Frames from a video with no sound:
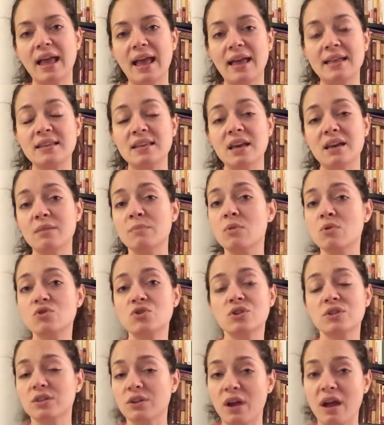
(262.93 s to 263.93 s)
And yet,
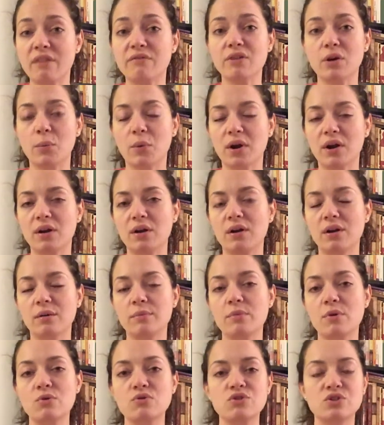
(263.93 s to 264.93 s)
emotions are everywhere.
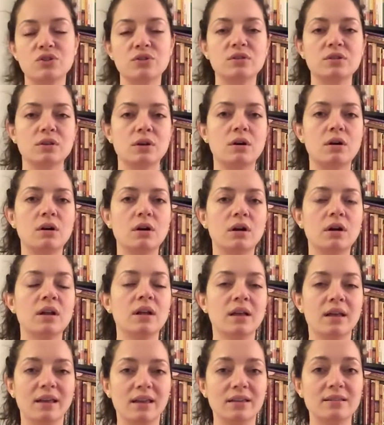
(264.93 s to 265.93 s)
Emotions are
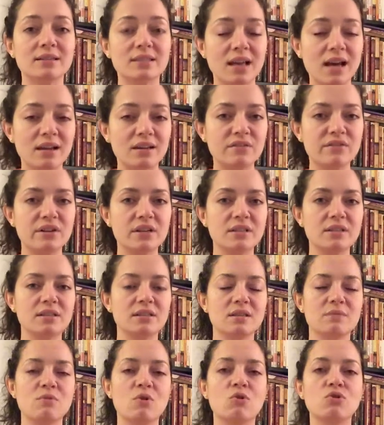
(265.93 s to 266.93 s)
inside of us,
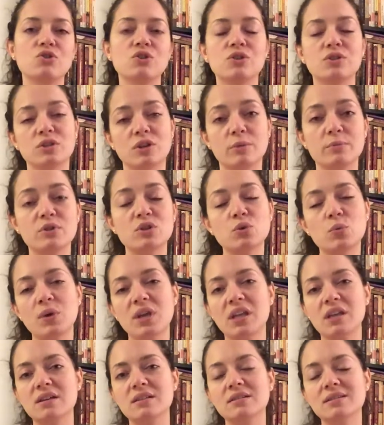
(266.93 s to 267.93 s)
emotions are
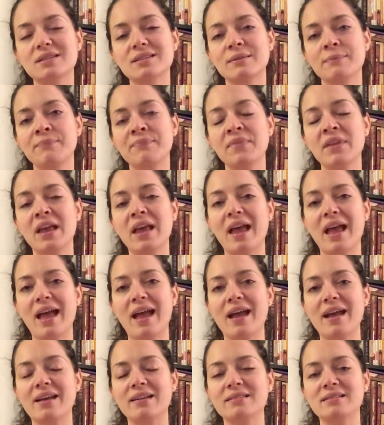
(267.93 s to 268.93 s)
between us.
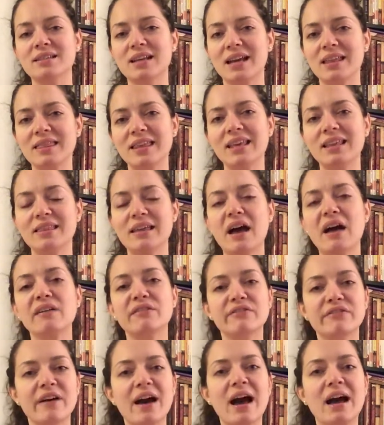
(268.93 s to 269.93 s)
And I think that
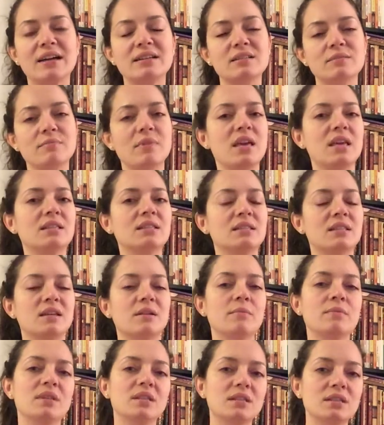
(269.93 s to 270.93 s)
fact makes
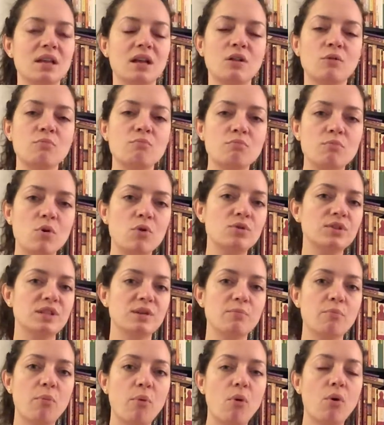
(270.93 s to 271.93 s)
them the single most
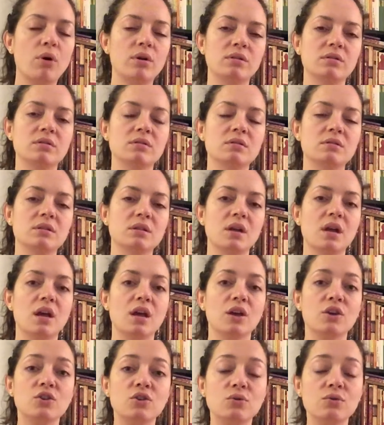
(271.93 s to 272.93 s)
important
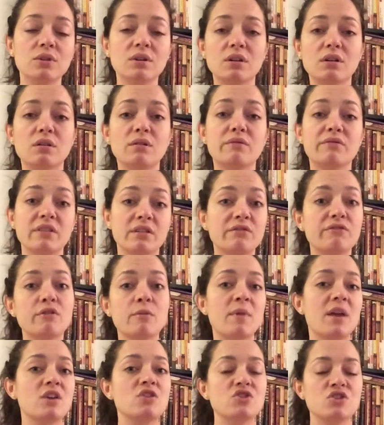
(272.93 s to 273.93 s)
unit of
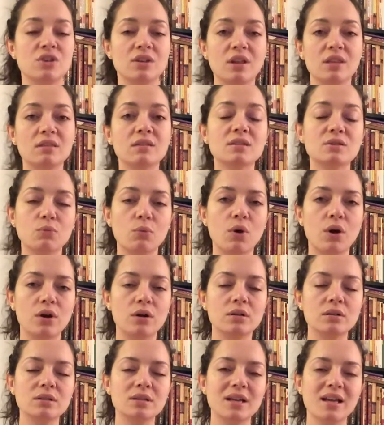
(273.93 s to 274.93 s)
information in this
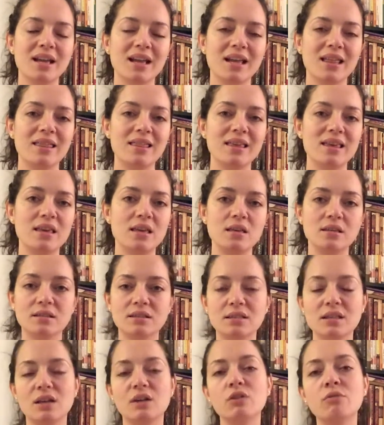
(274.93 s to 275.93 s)
world, the
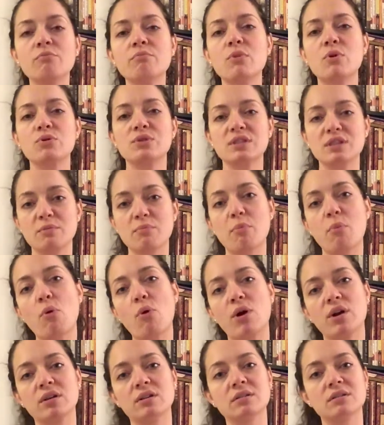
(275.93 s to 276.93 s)
single most
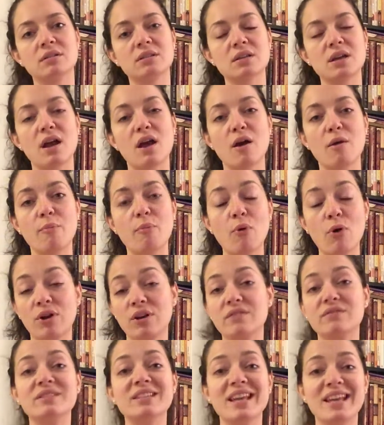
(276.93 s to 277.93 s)
important point
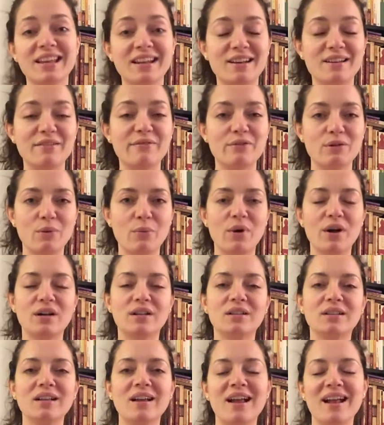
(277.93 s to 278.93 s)
of data, if you
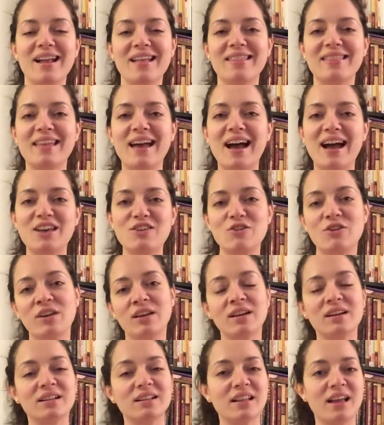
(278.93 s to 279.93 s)
will, that you
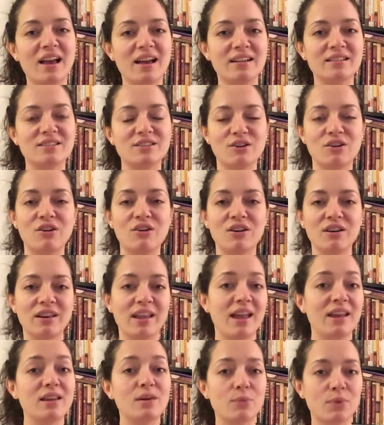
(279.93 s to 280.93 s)
can collect on
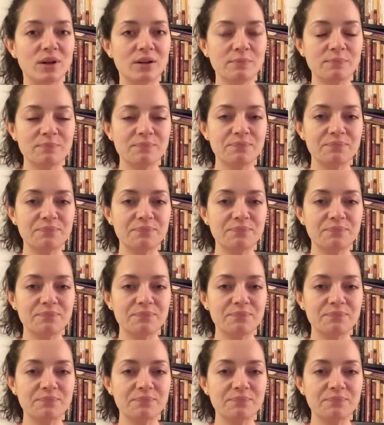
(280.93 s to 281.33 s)
anyone.